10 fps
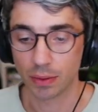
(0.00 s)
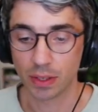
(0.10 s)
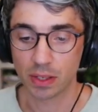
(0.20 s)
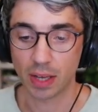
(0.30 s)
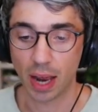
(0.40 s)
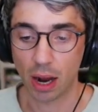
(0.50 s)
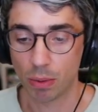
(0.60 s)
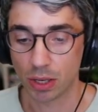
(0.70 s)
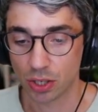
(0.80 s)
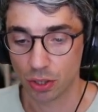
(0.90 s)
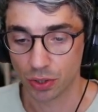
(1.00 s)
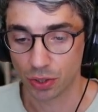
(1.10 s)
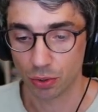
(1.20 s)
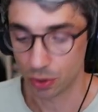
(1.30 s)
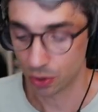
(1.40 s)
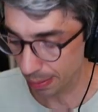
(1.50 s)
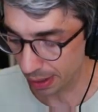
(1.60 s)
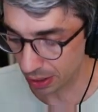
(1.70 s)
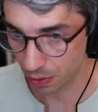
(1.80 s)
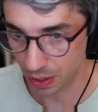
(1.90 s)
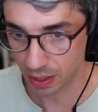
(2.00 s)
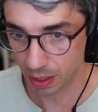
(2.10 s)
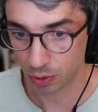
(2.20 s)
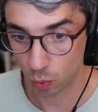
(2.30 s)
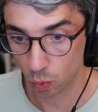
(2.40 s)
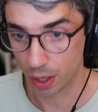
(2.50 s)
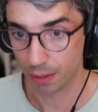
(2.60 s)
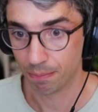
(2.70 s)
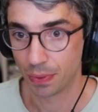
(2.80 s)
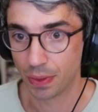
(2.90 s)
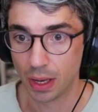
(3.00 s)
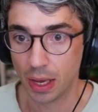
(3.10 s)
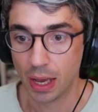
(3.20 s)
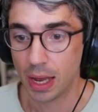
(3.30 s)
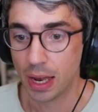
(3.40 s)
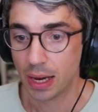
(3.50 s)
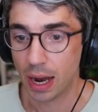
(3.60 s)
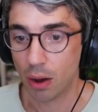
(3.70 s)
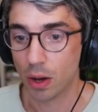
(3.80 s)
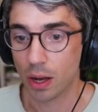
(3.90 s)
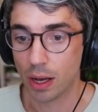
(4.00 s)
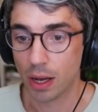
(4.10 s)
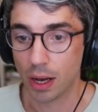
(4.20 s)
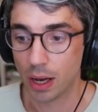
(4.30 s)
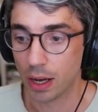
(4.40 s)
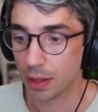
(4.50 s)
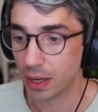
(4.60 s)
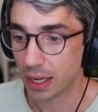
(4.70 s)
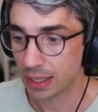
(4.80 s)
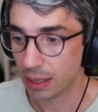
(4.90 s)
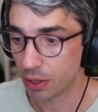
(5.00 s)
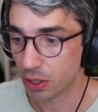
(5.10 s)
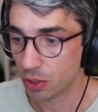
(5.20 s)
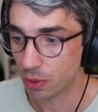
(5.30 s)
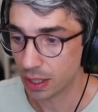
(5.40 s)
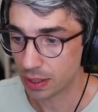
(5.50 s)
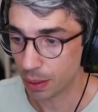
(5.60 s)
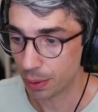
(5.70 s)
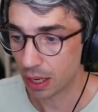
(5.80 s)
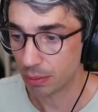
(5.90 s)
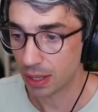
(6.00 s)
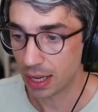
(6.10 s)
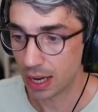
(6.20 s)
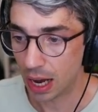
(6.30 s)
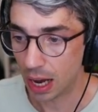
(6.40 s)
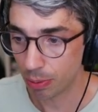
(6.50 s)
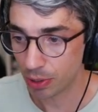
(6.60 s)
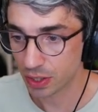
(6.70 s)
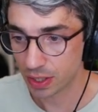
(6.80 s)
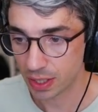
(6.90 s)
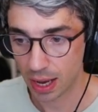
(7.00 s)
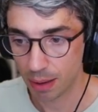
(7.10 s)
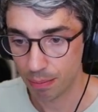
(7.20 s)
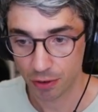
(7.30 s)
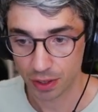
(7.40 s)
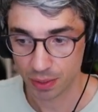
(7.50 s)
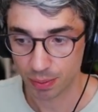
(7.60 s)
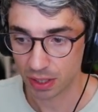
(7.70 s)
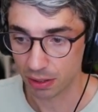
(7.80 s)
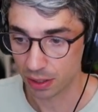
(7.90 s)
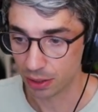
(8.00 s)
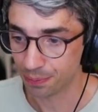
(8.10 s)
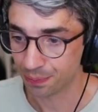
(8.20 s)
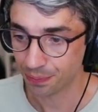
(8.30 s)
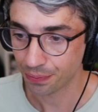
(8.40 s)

This is how much goes through. So I'm going to turn this up to 1. Now, the next thing I'm going to do is I'm going to come to the Options tab for this material.